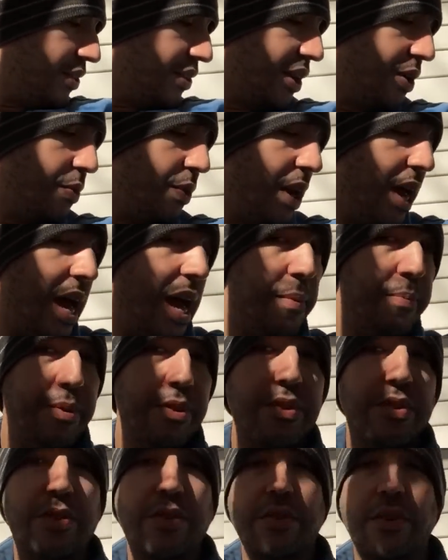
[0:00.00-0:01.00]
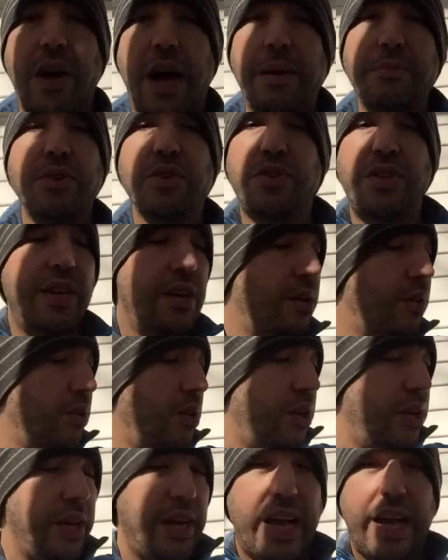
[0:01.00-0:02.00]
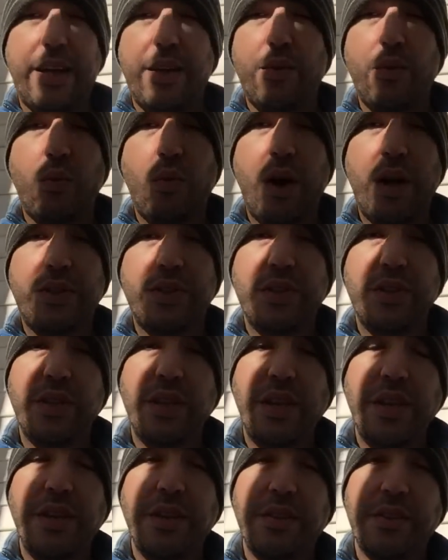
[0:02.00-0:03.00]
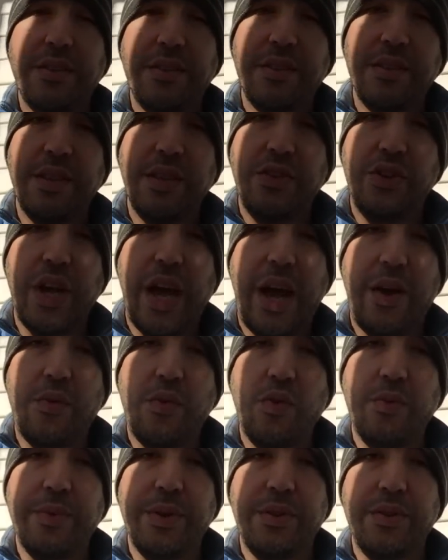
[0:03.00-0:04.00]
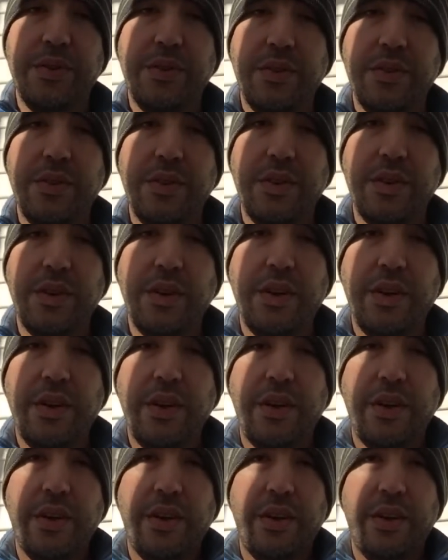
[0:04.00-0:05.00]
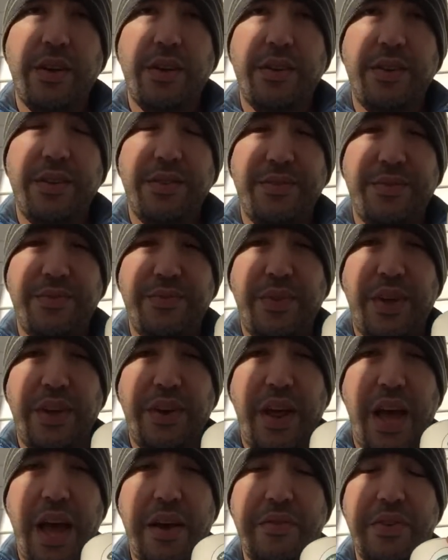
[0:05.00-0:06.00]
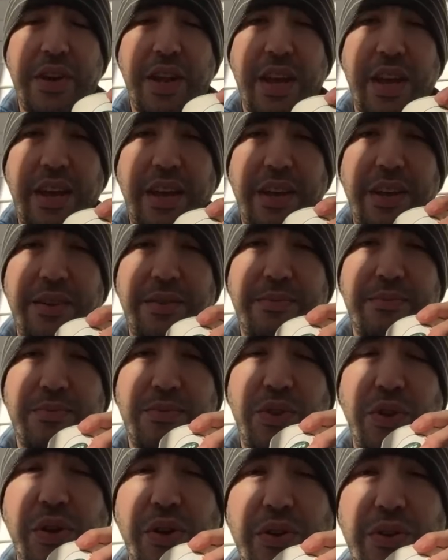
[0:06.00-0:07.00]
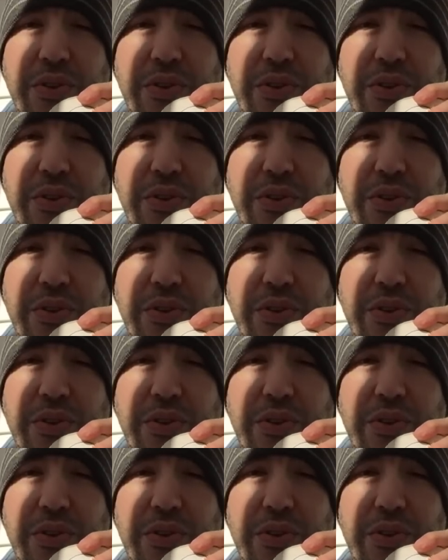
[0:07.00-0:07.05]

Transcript: Let's see what happens. I'm just here looking at watching the chat room and having a New